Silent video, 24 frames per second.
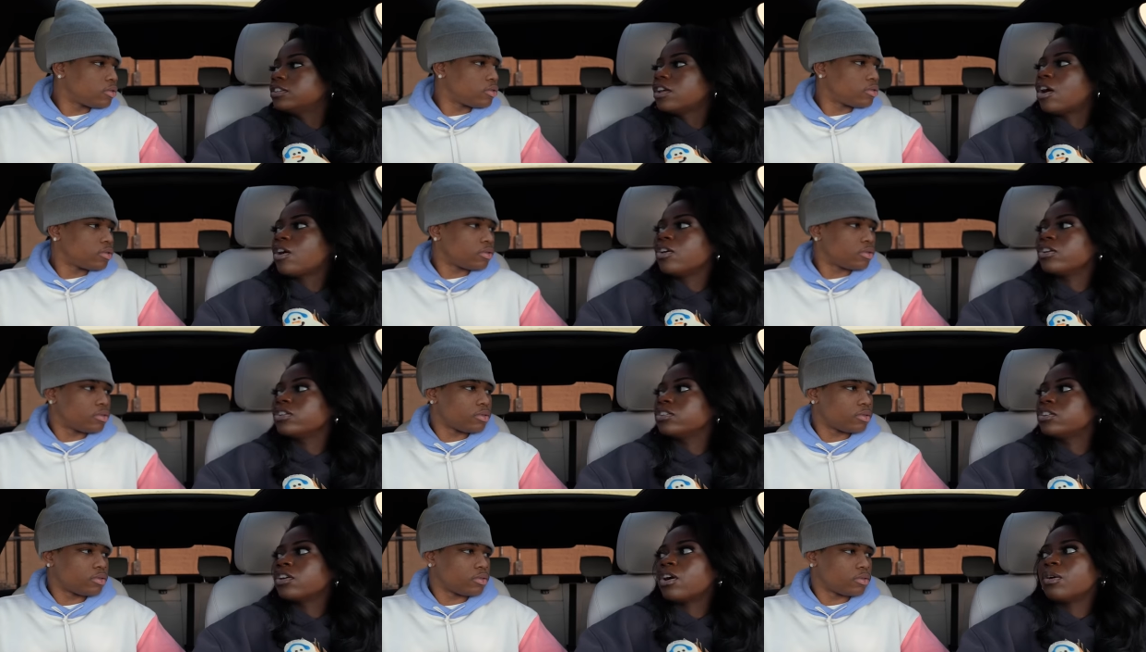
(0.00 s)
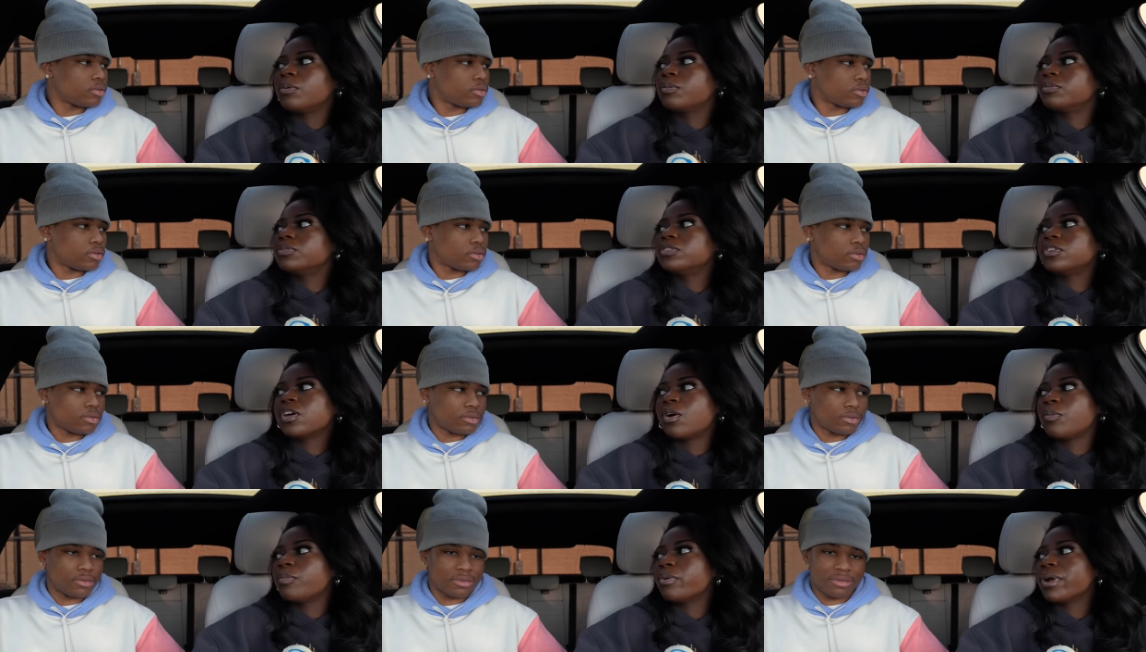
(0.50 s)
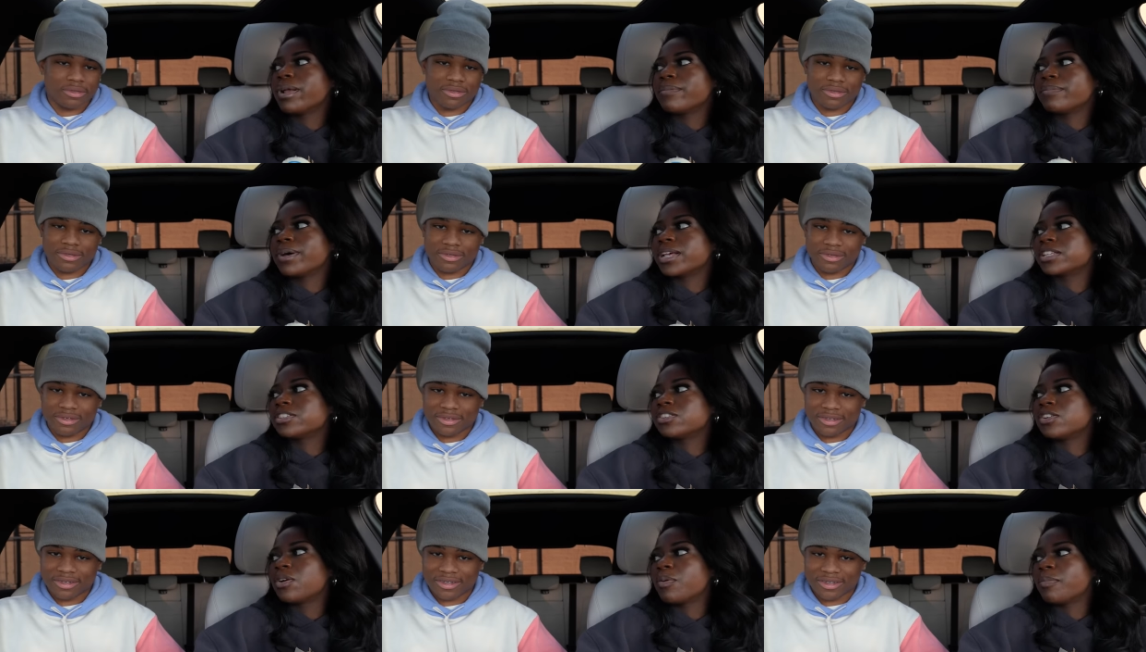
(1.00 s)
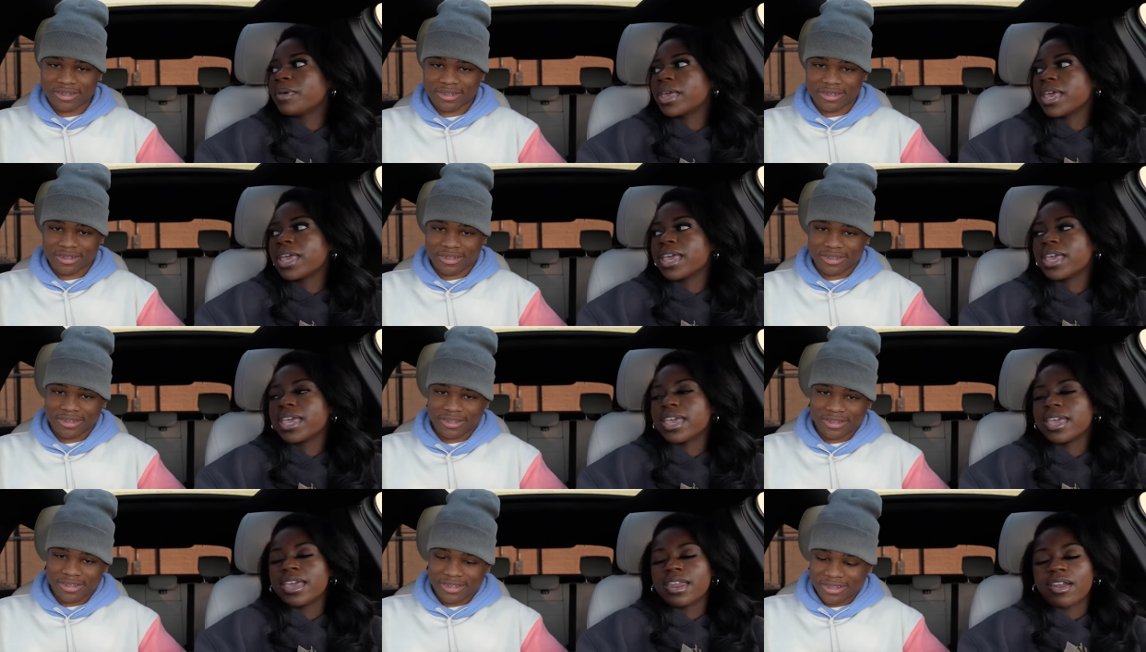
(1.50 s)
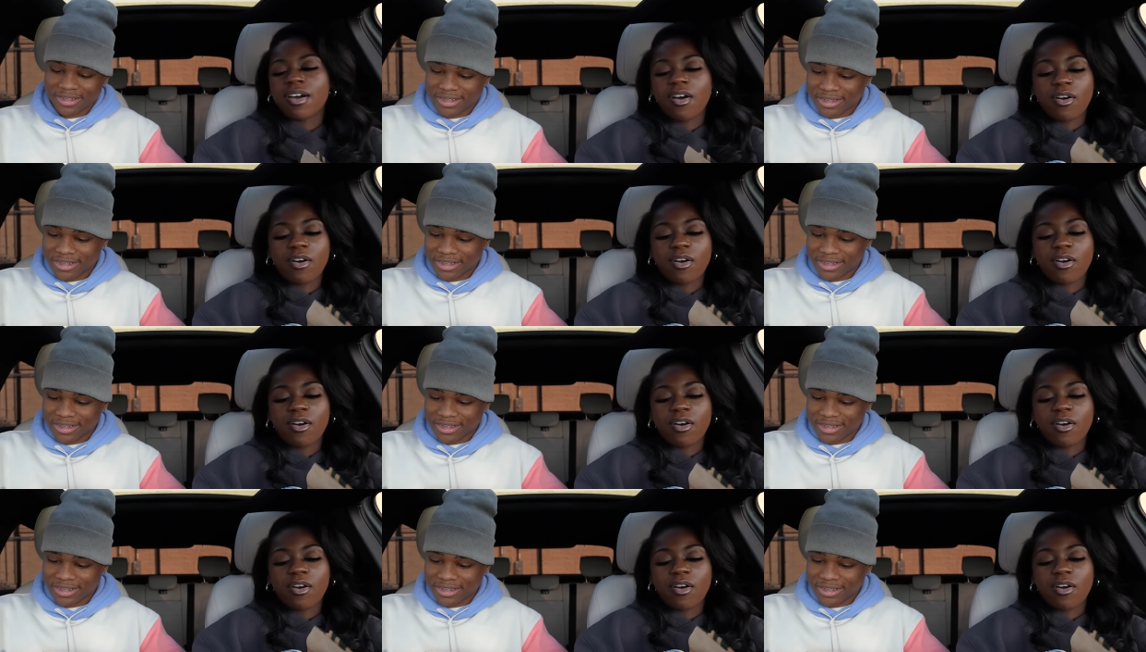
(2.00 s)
Speaker 1: don't don't don't break my snowman head